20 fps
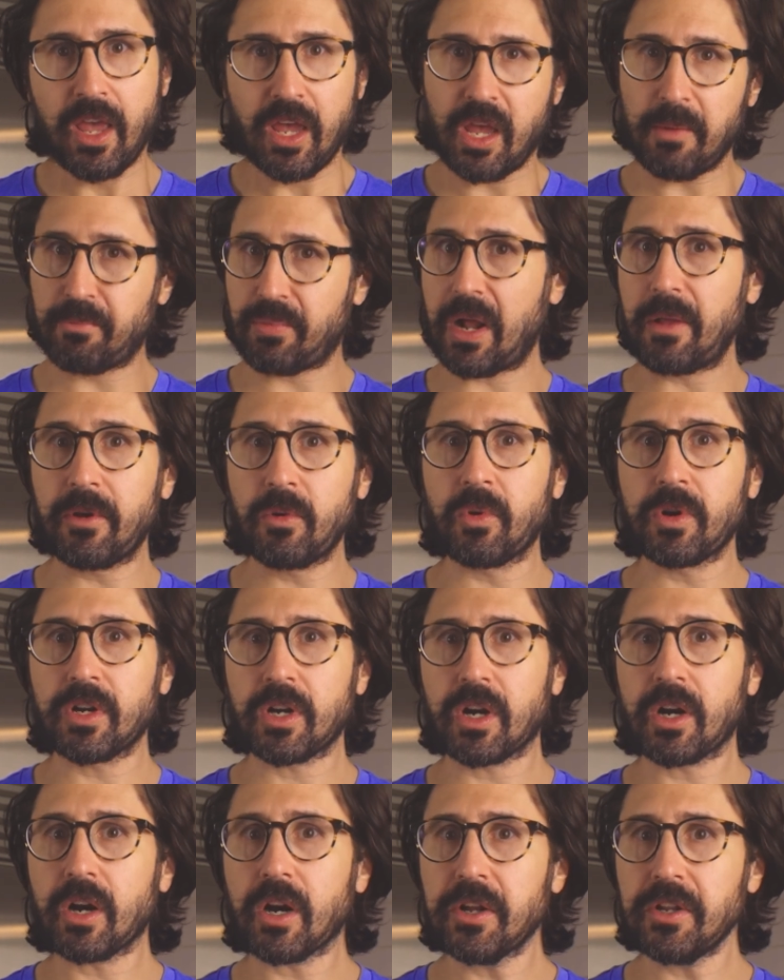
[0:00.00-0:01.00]
it probably
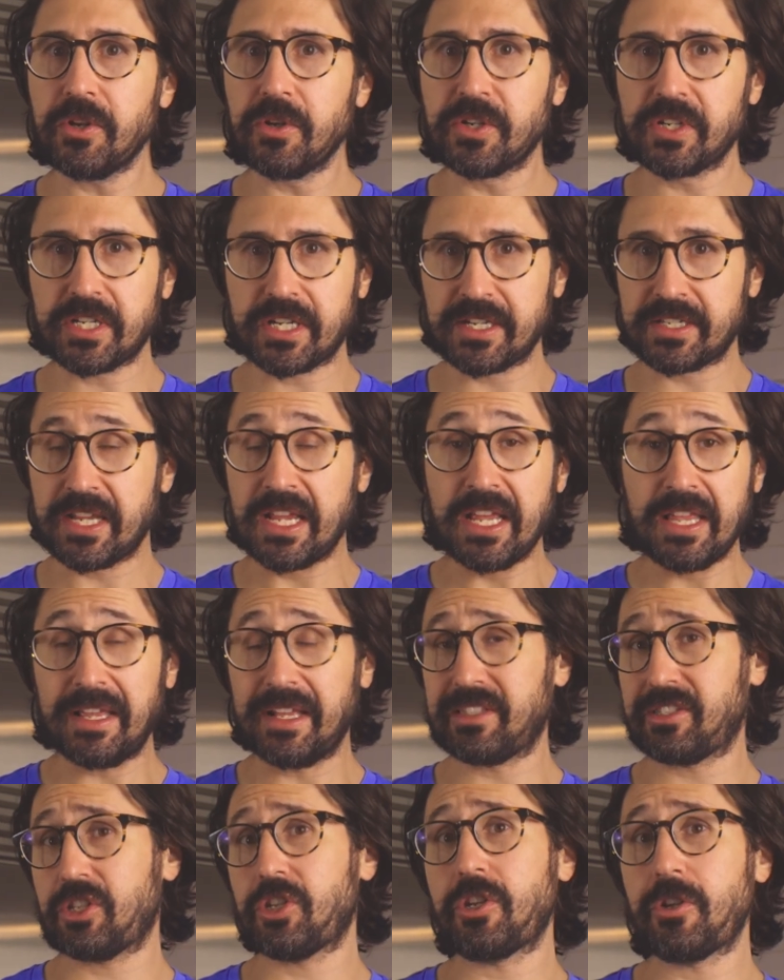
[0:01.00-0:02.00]
wouldn't hurt you just because
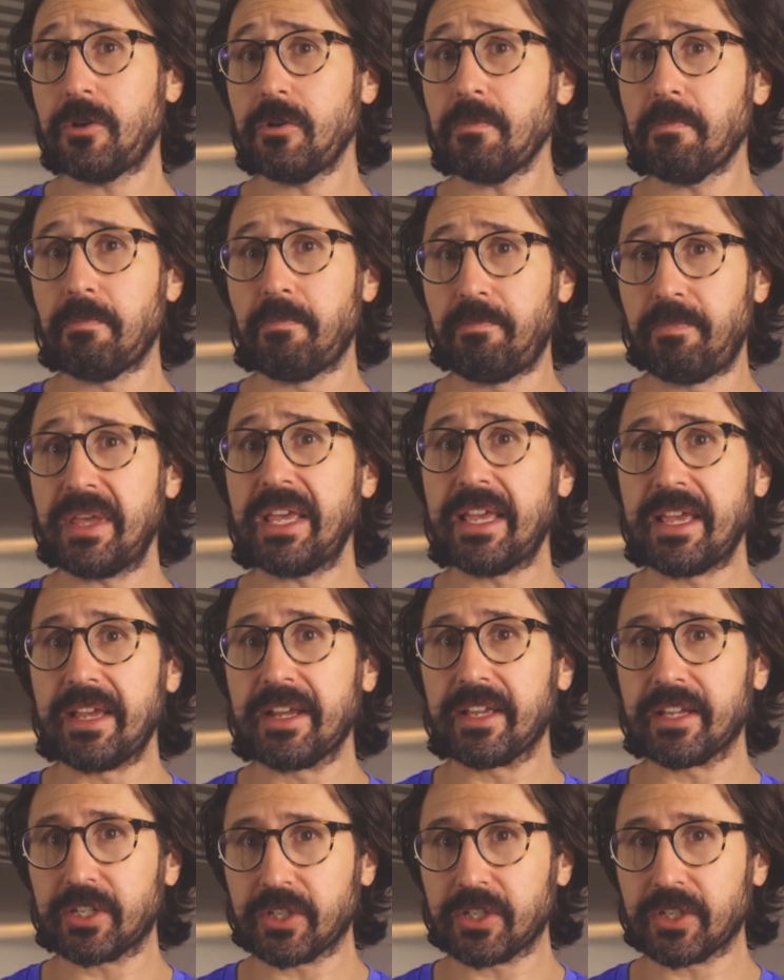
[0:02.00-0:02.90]
it's too big.